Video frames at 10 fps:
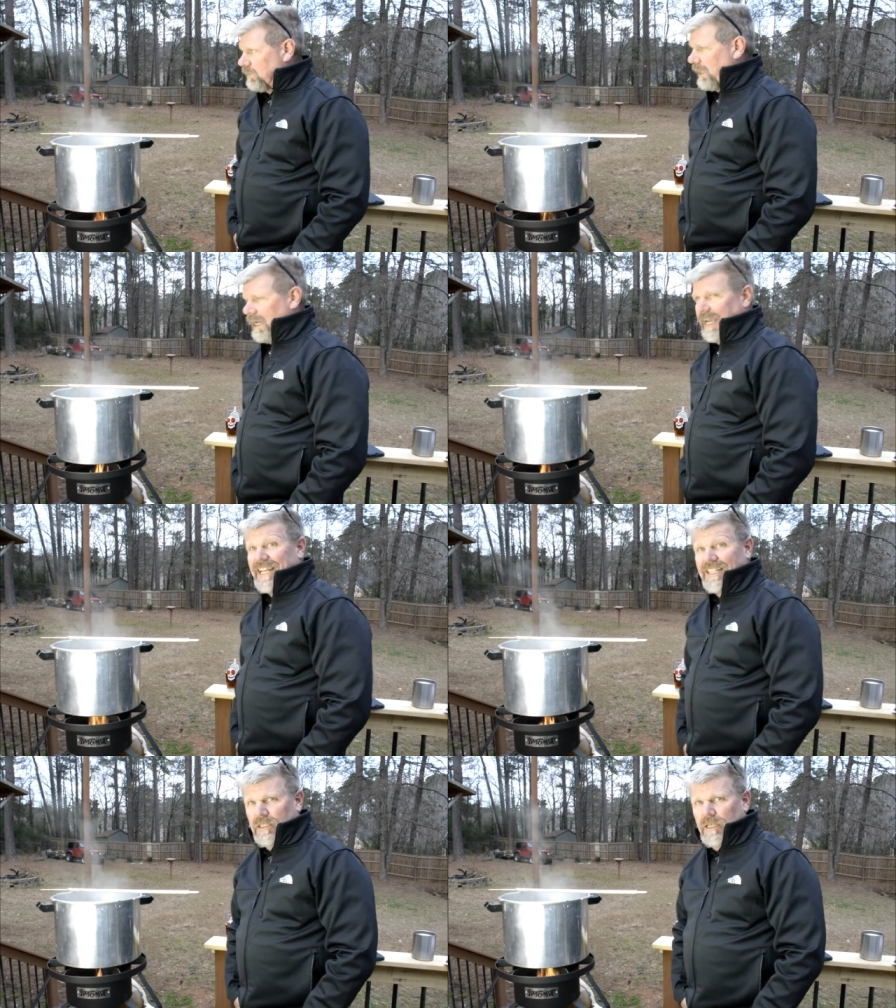I
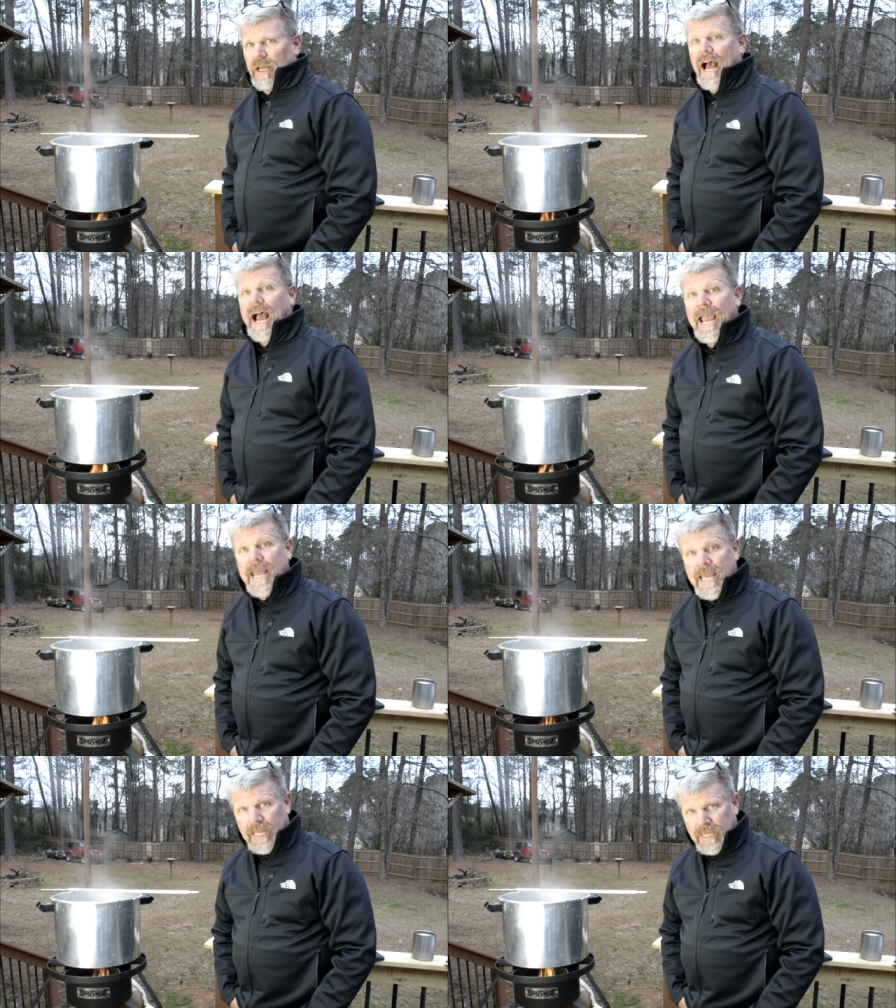hate, I
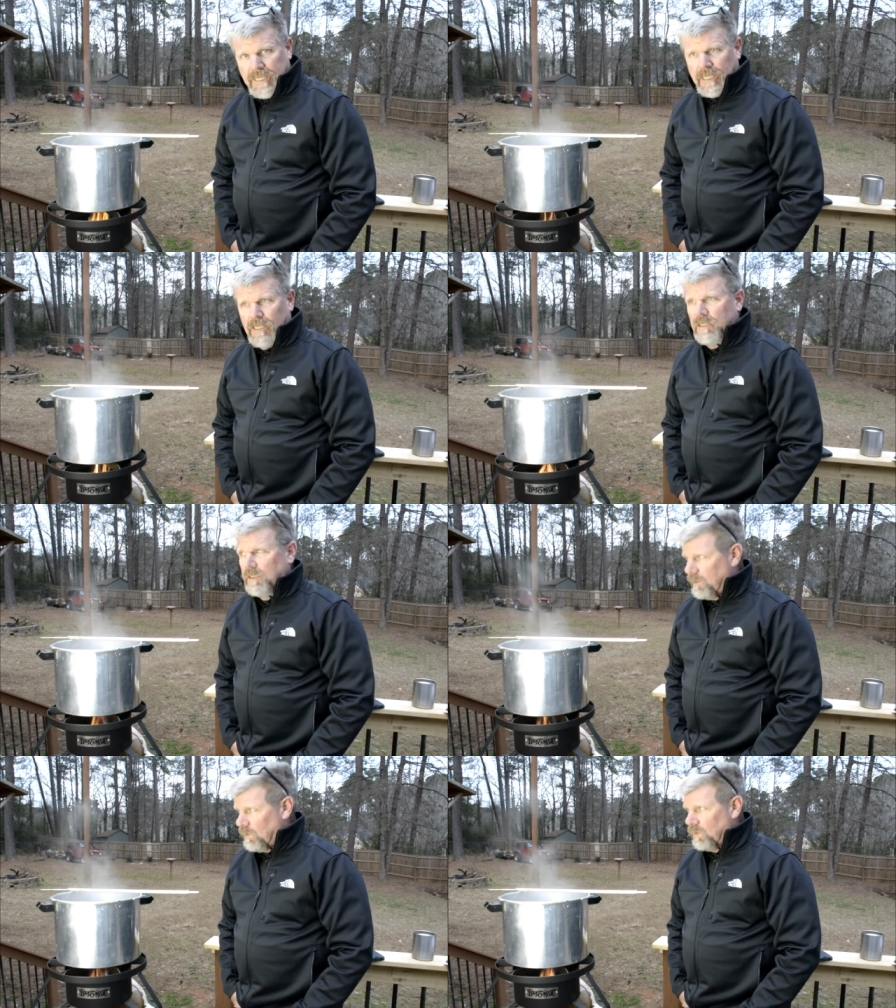hate the
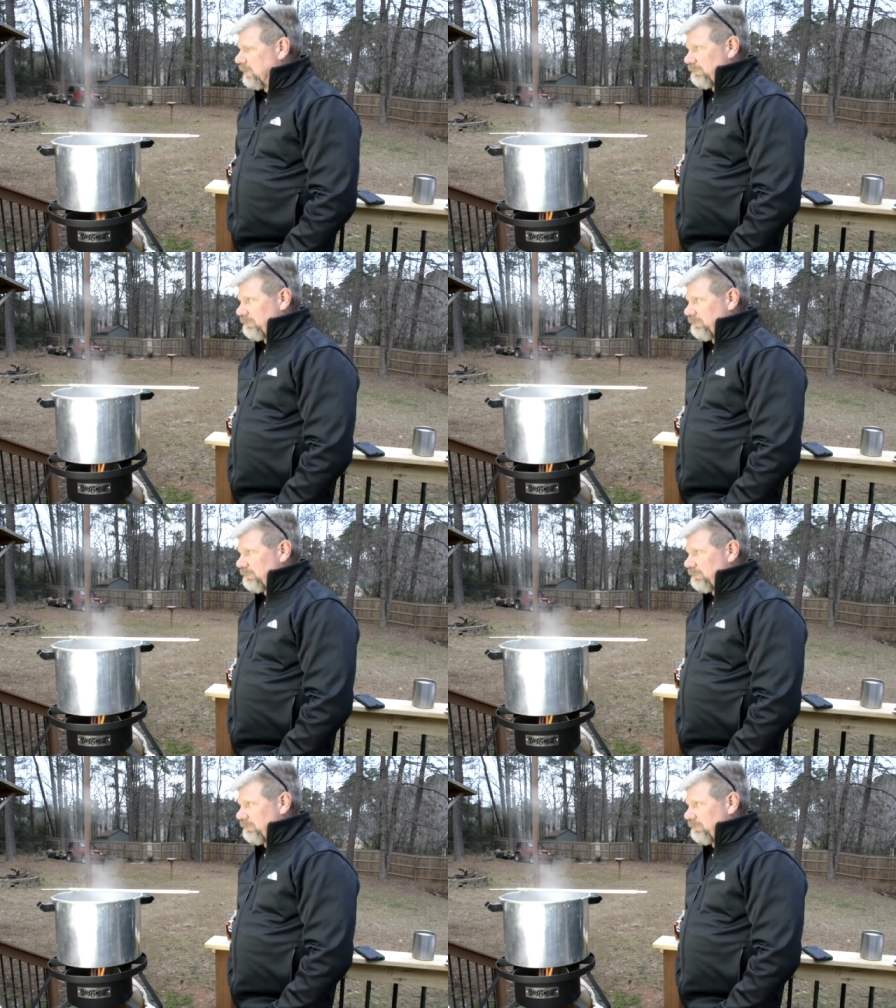cold.